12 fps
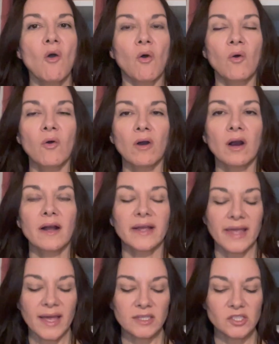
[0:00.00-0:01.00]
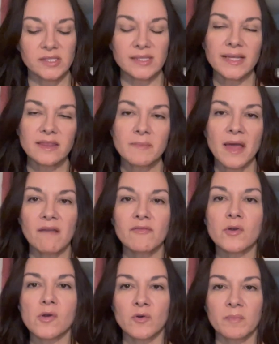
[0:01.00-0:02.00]
or again, just let them have
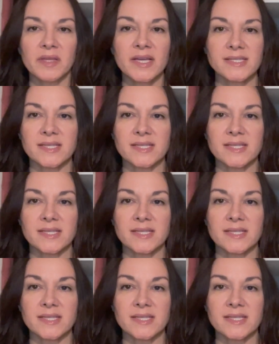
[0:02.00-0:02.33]
their own place